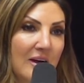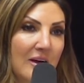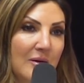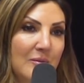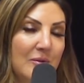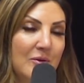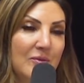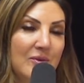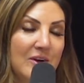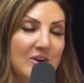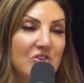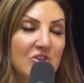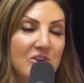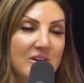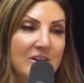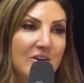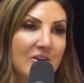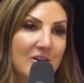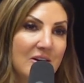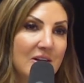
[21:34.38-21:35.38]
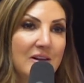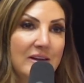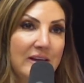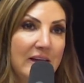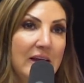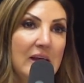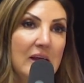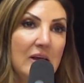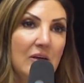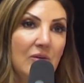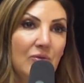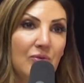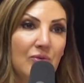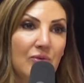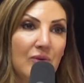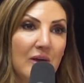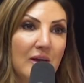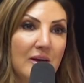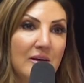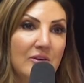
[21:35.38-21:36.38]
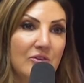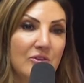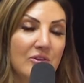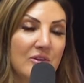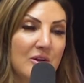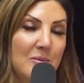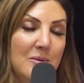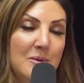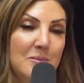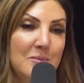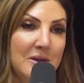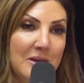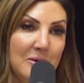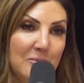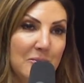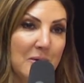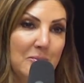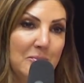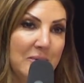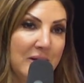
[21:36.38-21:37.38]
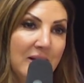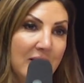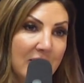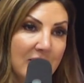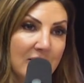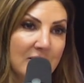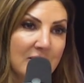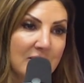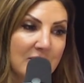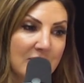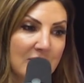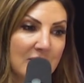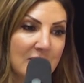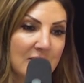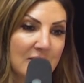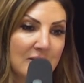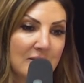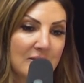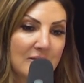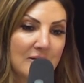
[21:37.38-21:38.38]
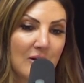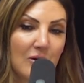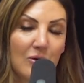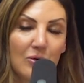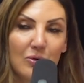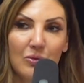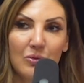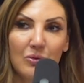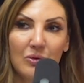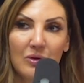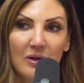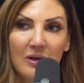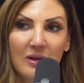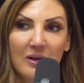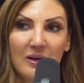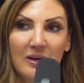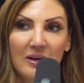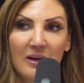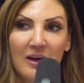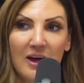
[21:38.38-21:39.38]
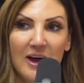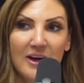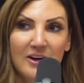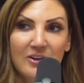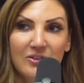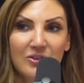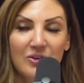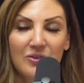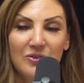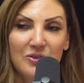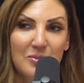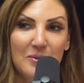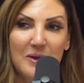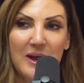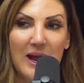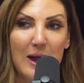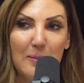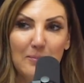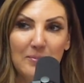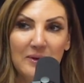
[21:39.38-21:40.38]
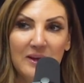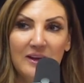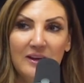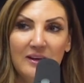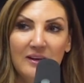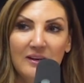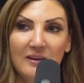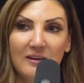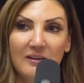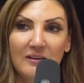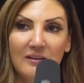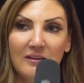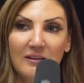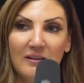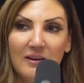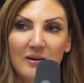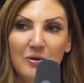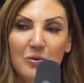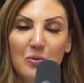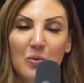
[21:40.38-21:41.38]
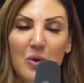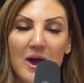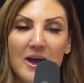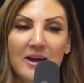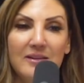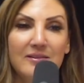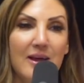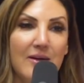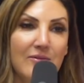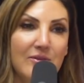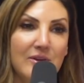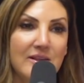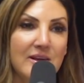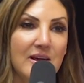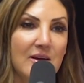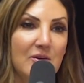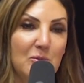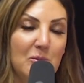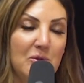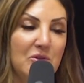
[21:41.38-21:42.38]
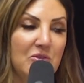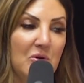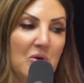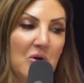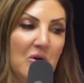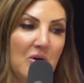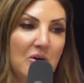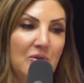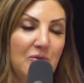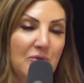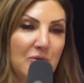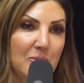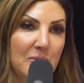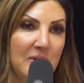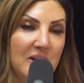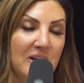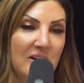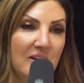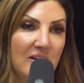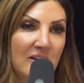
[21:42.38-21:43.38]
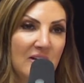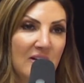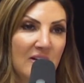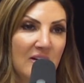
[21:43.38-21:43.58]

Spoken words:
I mean, eventually you're going to leave and it's just going to be me and my bees. So I deserve to be happy. I mean, why does everything have to be so hard for me?